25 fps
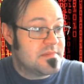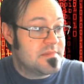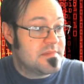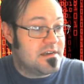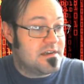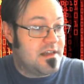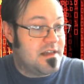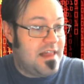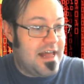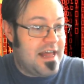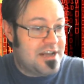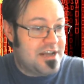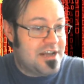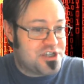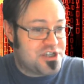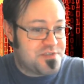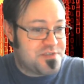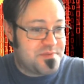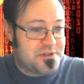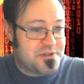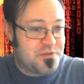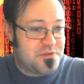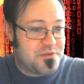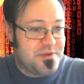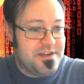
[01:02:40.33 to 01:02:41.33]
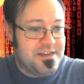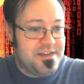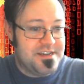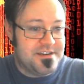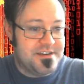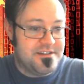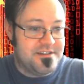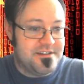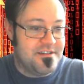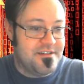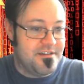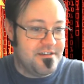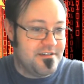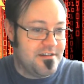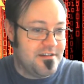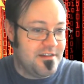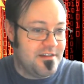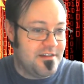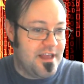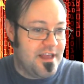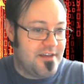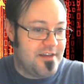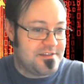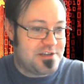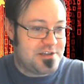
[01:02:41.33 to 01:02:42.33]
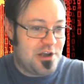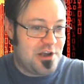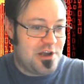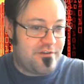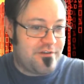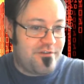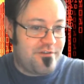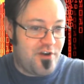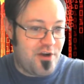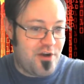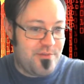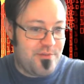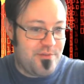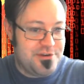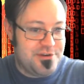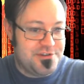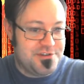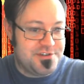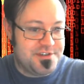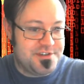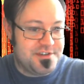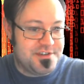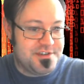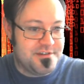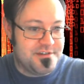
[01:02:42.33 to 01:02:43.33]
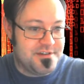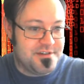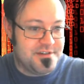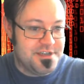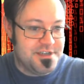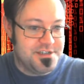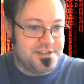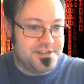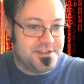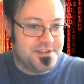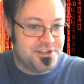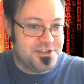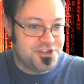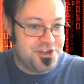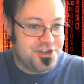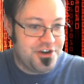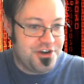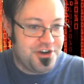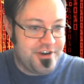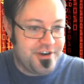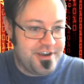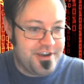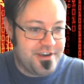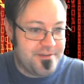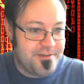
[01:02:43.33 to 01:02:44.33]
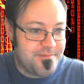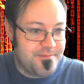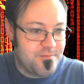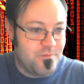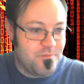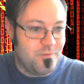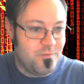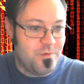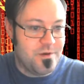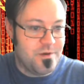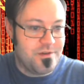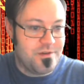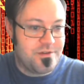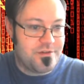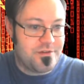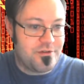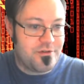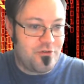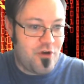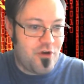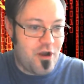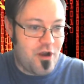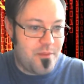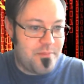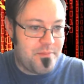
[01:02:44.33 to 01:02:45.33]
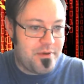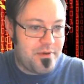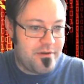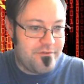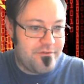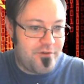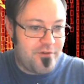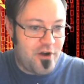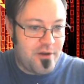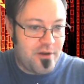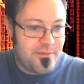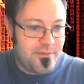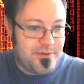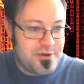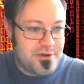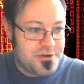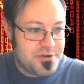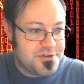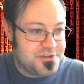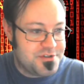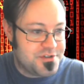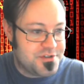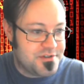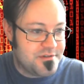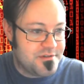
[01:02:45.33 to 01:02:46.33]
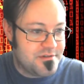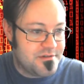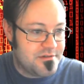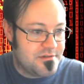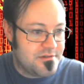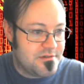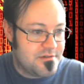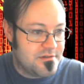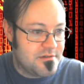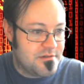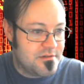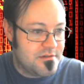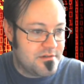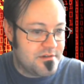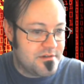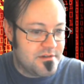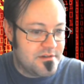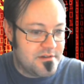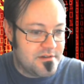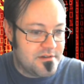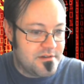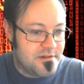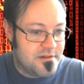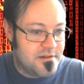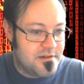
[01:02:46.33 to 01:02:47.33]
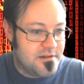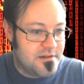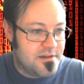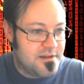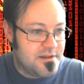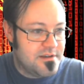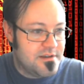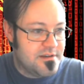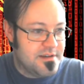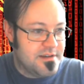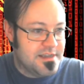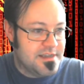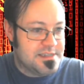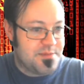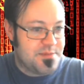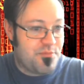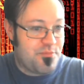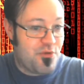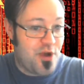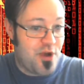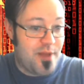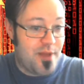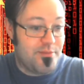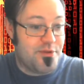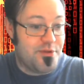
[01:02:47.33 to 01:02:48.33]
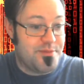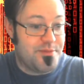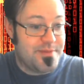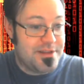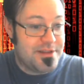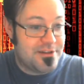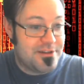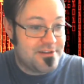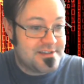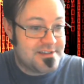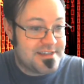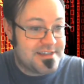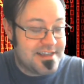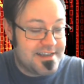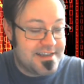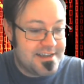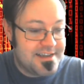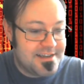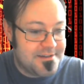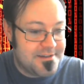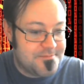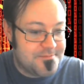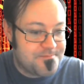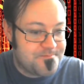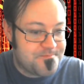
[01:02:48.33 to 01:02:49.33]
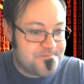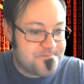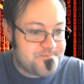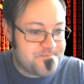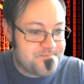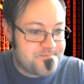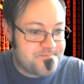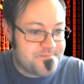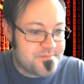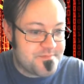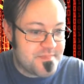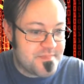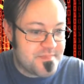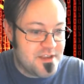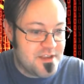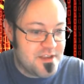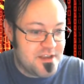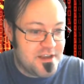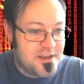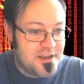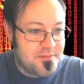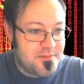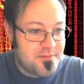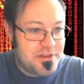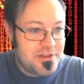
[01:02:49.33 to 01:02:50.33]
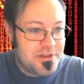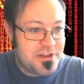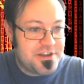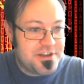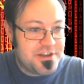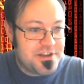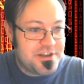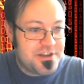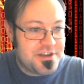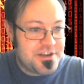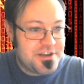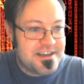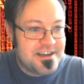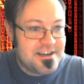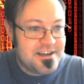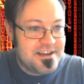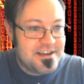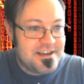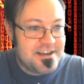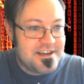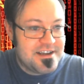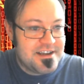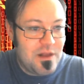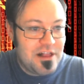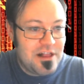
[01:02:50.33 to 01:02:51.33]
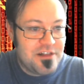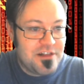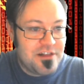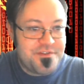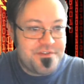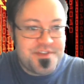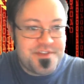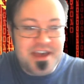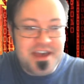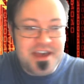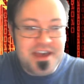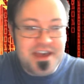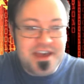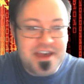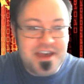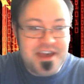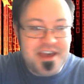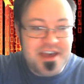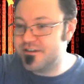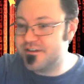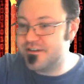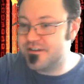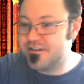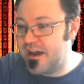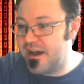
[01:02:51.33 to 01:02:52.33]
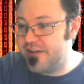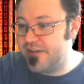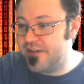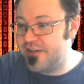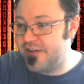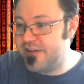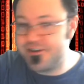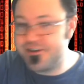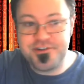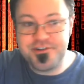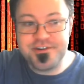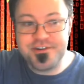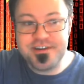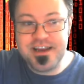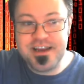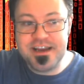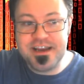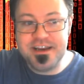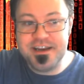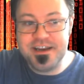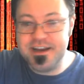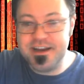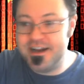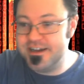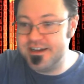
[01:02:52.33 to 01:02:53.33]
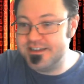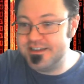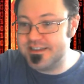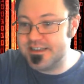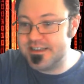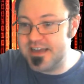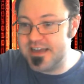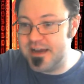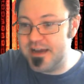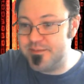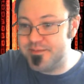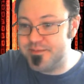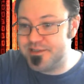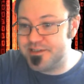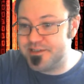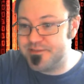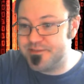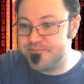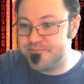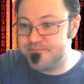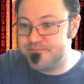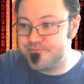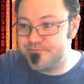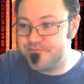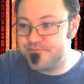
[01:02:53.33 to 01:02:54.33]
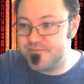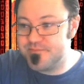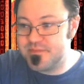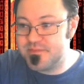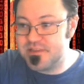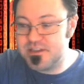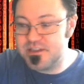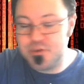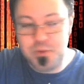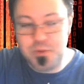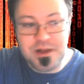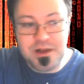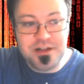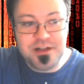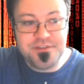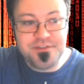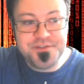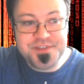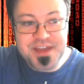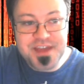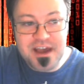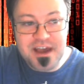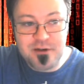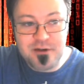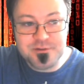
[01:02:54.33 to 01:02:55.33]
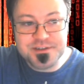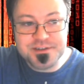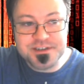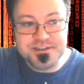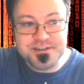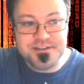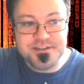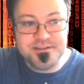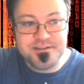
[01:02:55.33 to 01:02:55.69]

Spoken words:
Clashes between livestock farmers in Nigeria with crop farmers is a problem, it looks like. But look at this, 12,589 steps. 12,000.